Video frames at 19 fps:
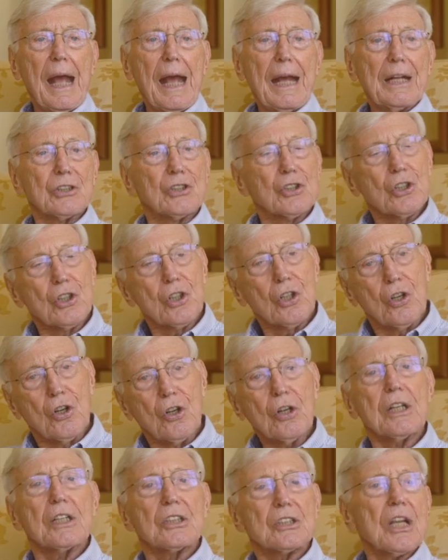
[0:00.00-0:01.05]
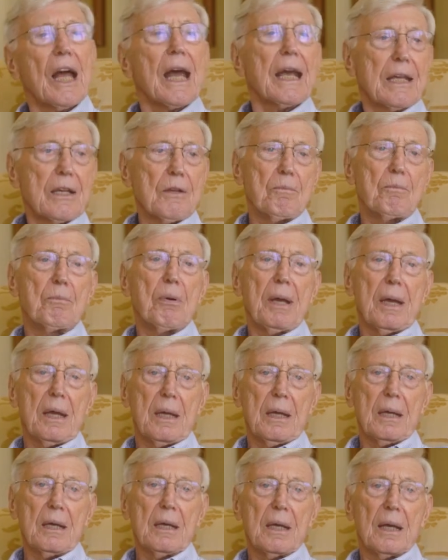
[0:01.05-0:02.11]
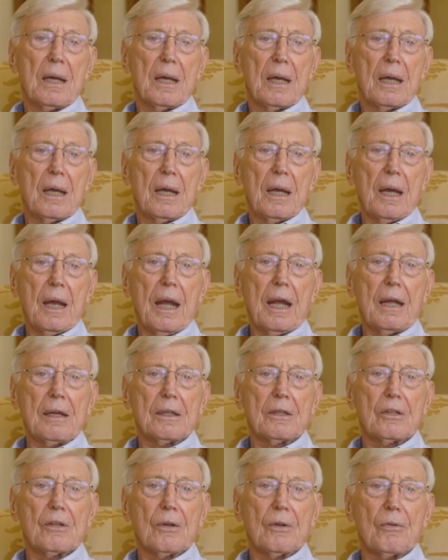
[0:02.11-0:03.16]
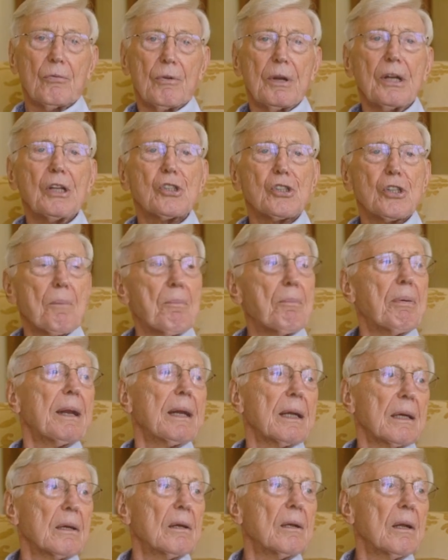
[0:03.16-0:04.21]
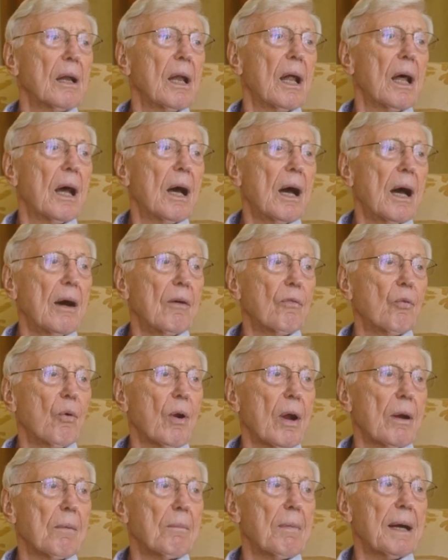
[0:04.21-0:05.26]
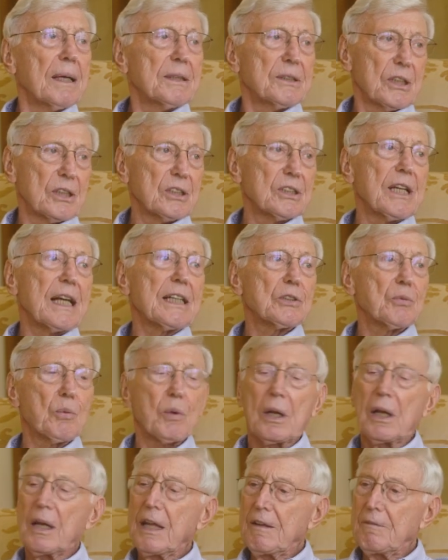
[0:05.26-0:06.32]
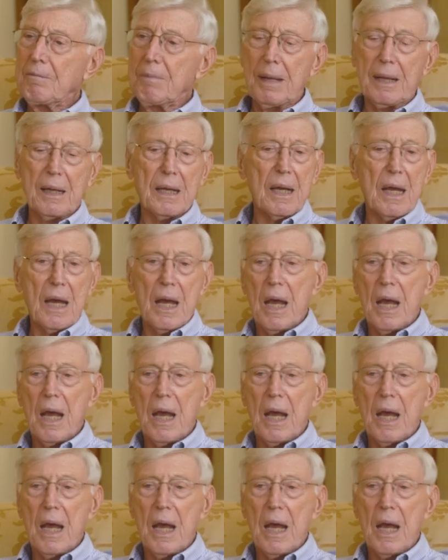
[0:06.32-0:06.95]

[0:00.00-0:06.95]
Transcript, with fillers: as good as I could be and to reach the pinnacle of where my success would lead me.